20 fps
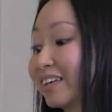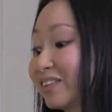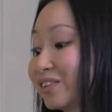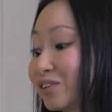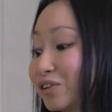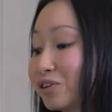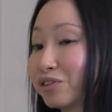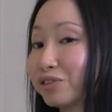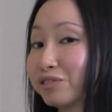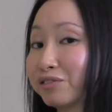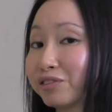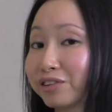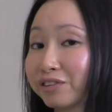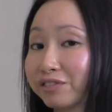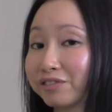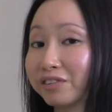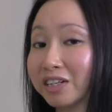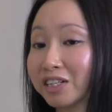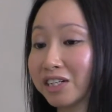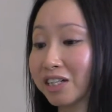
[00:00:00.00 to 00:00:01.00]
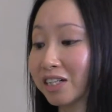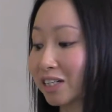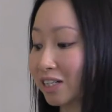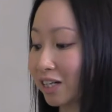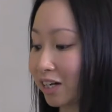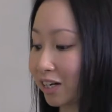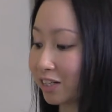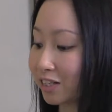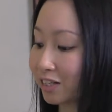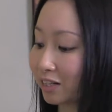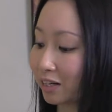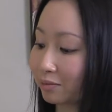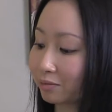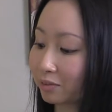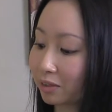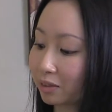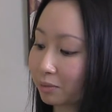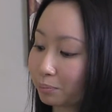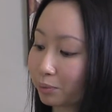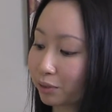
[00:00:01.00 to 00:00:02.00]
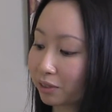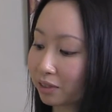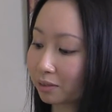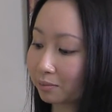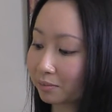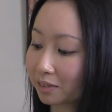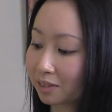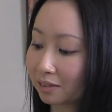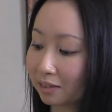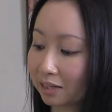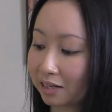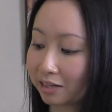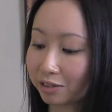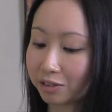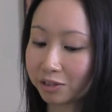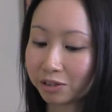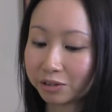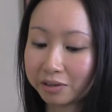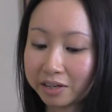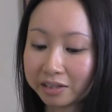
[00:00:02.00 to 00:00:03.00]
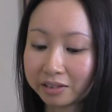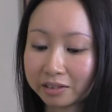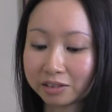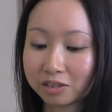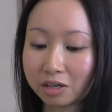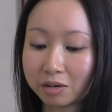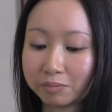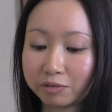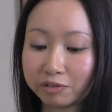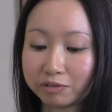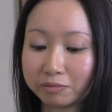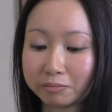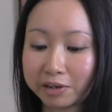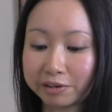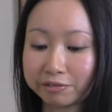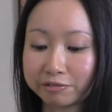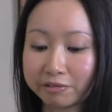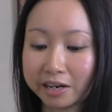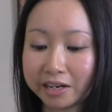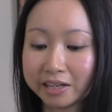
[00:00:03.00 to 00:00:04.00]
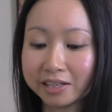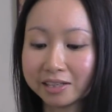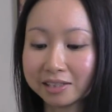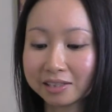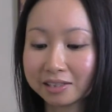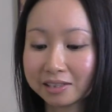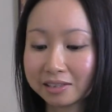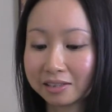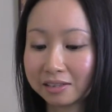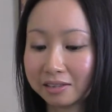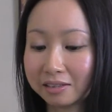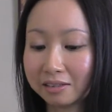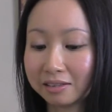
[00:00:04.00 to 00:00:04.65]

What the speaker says: so for the finishing touch, I'm gonna put some cilantro at the top of my rice.